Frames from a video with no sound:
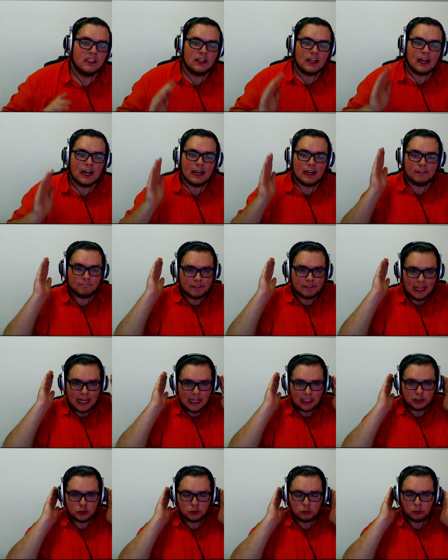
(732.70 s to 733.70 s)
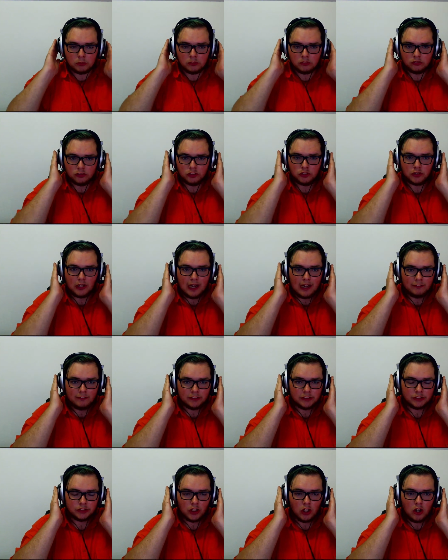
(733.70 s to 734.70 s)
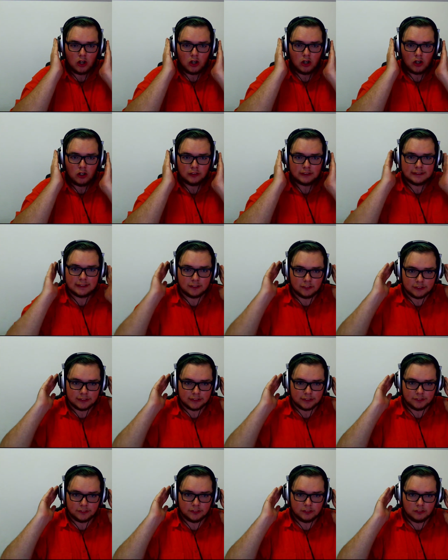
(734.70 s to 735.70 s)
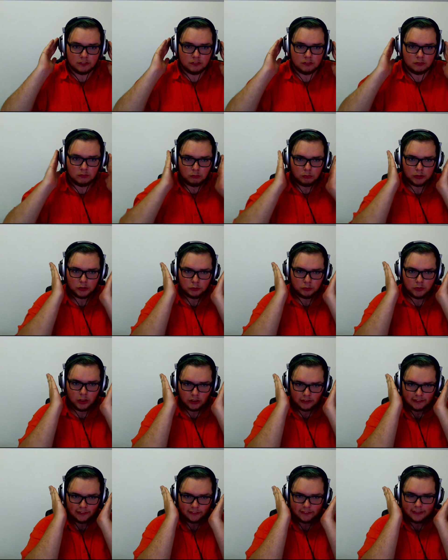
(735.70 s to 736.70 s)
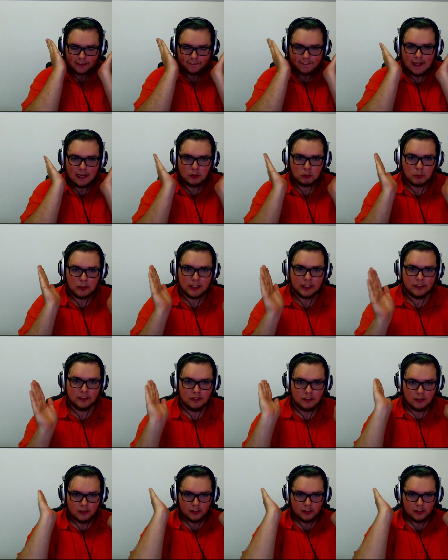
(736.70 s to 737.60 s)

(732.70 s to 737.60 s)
The actual drivers are tilted, which are tilted that way.